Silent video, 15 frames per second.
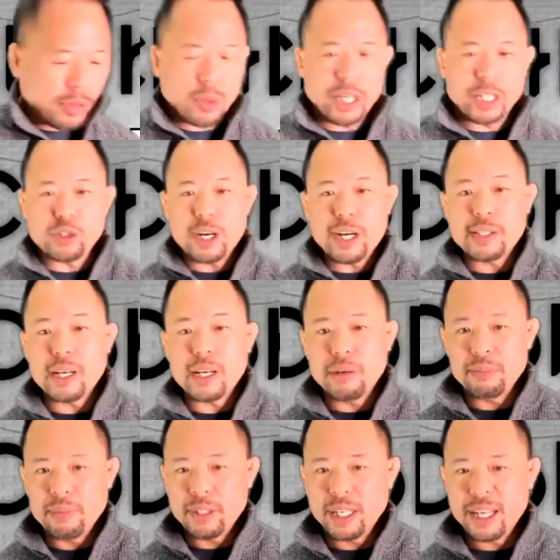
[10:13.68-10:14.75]
when it dries
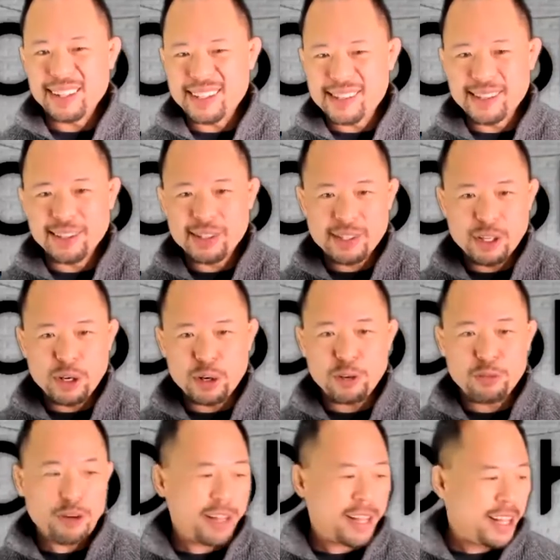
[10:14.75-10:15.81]
out, again, this looks no
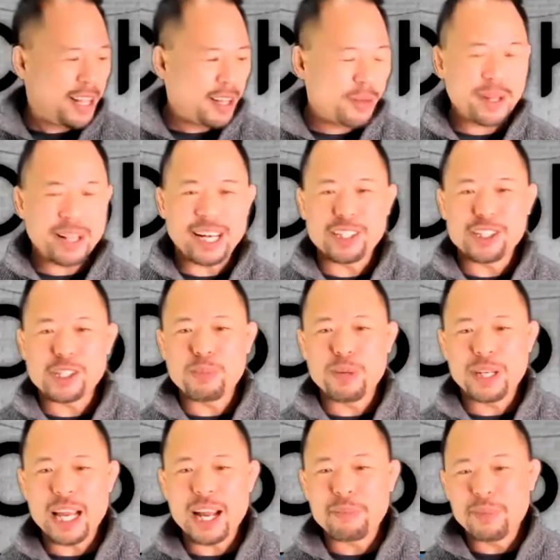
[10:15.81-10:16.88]
different than the other one that I just
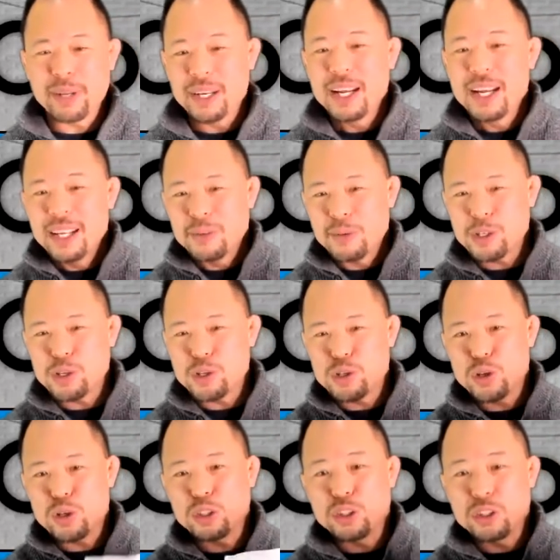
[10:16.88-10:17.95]
put down, but rest
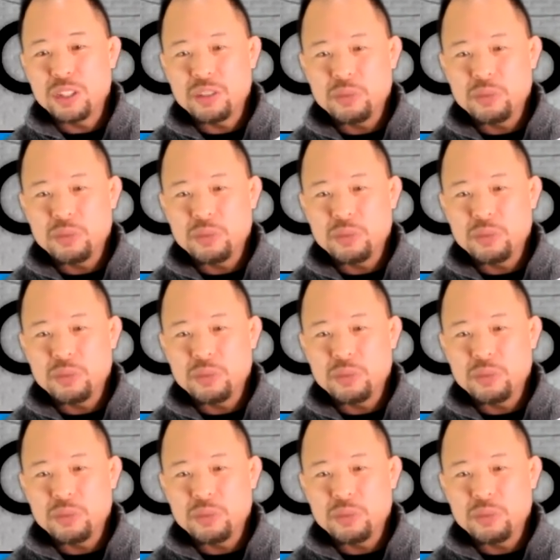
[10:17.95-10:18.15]
assured,